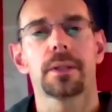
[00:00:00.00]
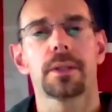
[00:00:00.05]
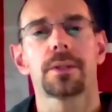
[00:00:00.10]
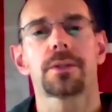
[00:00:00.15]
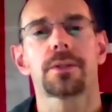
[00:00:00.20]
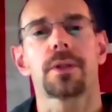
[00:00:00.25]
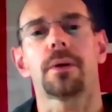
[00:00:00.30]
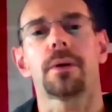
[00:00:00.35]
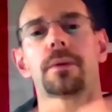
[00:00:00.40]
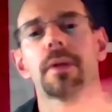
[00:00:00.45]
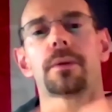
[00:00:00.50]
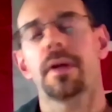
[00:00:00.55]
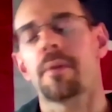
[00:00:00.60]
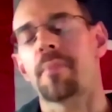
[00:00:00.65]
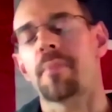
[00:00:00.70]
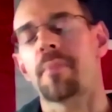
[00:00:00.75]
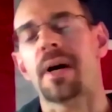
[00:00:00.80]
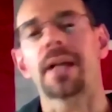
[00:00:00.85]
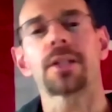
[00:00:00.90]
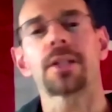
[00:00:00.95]
So the
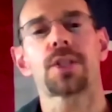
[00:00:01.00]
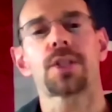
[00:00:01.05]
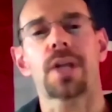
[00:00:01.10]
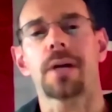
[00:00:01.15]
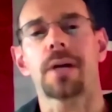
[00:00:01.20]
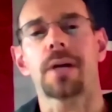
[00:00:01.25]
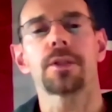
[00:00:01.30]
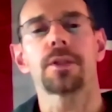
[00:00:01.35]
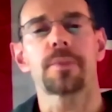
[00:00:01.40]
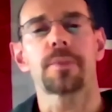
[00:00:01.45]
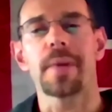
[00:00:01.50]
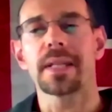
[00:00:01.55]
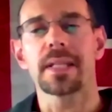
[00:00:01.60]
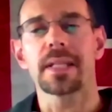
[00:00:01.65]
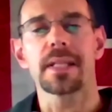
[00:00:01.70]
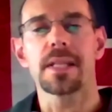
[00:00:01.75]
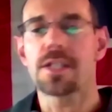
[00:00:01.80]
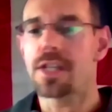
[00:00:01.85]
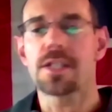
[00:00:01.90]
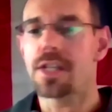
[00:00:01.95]
combined generals make
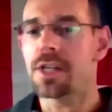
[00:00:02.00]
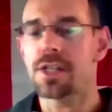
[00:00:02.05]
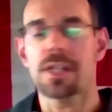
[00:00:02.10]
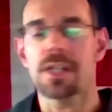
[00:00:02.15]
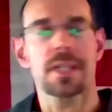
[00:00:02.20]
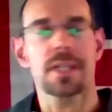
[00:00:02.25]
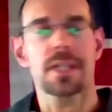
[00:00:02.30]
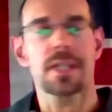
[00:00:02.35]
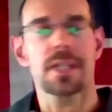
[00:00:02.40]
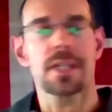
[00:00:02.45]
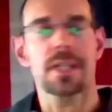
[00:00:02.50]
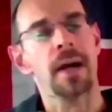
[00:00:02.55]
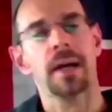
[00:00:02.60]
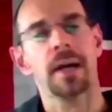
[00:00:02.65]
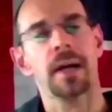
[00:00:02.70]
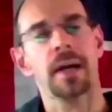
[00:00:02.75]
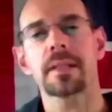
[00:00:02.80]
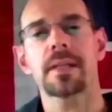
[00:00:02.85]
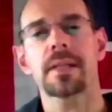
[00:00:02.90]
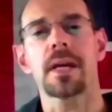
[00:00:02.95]
the decision, that's it, we're
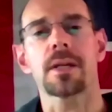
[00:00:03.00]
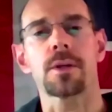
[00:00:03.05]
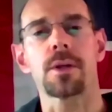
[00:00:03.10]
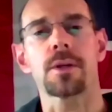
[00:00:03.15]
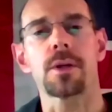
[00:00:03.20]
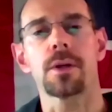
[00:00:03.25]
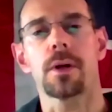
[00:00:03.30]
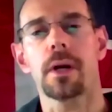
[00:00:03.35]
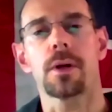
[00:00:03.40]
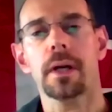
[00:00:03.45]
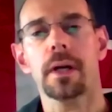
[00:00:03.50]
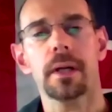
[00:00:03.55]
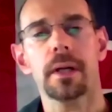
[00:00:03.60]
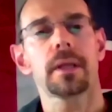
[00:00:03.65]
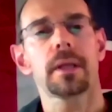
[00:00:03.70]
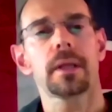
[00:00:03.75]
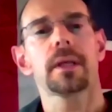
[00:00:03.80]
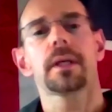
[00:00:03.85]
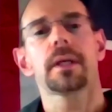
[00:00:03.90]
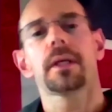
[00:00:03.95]
not going to take New
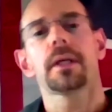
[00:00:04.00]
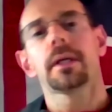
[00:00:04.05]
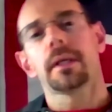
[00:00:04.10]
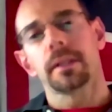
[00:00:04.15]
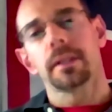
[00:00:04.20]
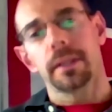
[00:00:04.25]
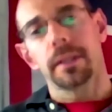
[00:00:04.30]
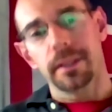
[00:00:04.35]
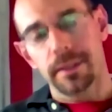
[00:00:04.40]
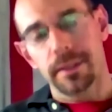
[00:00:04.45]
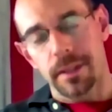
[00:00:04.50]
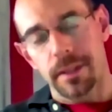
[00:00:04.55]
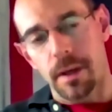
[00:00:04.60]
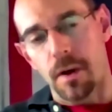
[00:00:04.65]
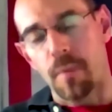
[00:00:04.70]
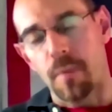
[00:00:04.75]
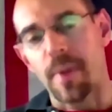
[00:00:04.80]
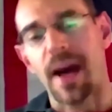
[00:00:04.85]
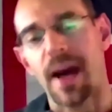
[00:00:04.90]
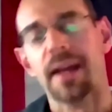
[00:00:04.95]
York. Let's
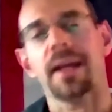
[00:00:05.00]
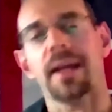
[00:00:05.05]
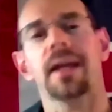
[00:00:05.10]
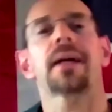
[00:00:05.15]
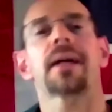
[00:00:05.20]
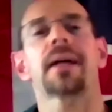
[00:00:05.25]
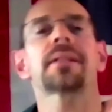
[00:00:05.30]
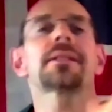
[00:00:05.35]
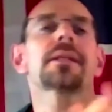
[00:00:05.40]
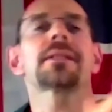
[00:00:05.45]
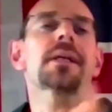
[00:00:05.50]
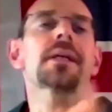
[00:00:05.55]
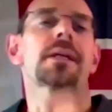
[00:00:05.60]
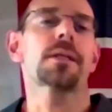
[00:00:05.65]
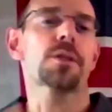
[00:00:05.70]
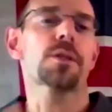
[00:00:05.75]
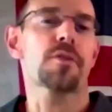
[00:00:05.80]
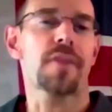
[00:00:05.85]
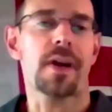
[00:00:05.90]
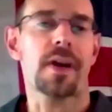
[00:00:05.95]
go back again to
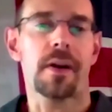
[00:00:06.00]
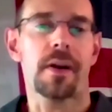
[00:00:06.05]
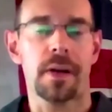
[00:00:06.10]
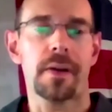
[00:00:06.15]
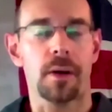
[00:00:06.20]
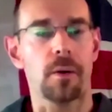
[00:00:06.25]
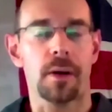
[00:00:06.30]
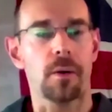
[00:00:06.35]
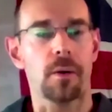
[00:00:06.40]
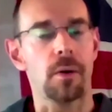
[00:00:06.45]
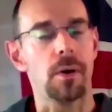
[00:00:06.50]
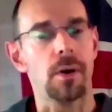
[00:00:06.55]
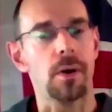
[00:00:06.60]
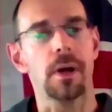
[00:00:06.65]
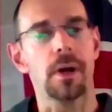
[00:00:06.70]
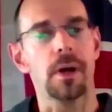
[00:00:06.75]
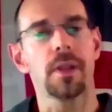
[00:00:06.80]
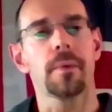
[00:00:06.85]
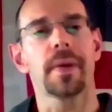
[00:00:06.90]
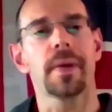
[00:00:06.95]
King's Ferry and go
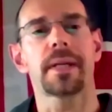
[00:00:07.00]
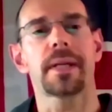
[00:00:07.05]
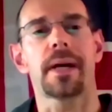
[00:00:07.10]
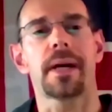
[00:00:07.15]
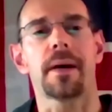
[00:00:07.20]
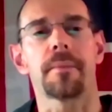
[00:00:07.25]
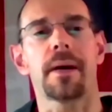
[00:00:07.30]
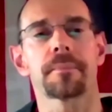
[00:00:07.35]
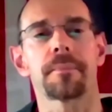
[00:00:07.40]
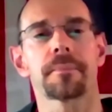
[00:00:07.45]
all the way down.